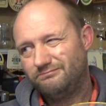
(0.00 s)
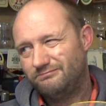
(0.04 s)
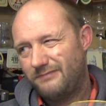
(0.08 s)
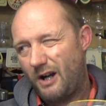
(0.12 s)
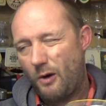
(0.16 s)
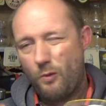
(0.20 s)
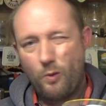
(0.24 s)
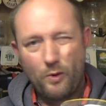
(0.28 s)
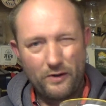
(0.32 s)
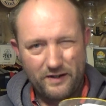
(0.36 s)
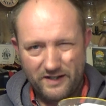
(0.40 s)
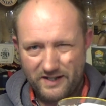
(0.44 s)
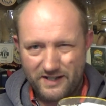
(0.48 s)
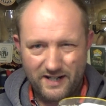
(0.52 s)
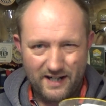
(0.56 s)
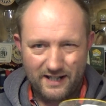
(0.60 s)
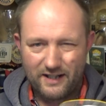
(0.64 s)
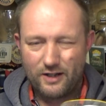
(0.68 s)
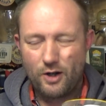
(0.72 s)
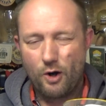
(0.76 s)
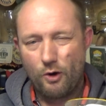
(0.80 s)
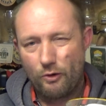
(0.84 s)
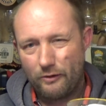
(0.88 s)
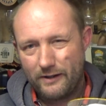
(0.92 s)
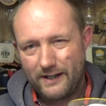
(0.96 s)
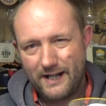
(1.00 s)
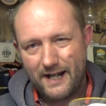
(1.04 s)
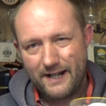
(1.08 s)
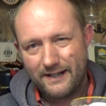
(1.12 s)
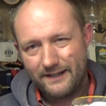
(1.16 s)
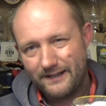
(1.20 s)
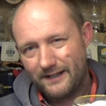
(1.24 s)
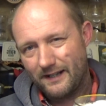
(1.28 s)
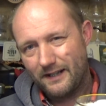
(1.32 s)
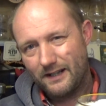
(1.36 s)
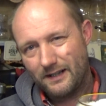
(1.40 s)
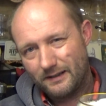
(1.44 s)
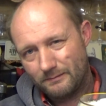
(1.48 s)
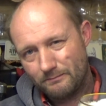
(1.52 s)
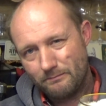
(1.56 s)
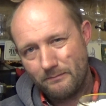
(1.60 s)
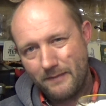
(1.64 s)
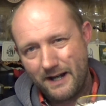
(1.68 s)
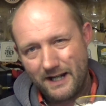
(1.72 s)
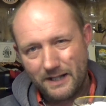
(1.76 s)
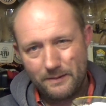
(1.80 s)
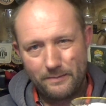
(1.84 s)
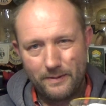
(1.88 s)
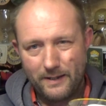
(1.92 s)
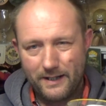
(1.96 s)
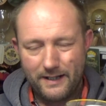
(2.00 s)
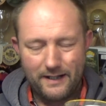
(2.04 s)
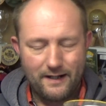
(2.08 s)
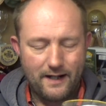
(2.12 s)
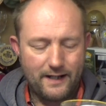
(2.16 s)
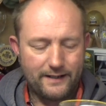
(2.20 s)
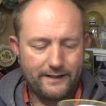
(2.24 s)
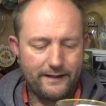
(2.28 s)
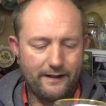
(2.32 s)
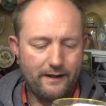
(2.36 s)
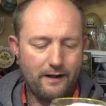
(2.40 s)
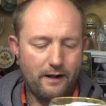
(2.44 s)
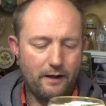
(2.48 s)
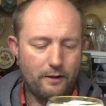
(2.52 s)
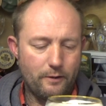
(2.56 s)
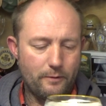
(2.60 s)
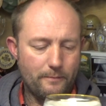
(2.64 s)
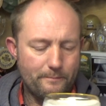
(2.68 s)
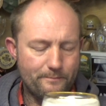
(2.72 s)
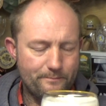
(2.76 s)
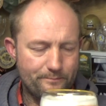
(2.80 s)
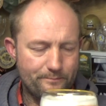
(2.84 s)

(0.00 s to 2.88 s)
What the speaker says: I want to say coriander, maybe, I don't know.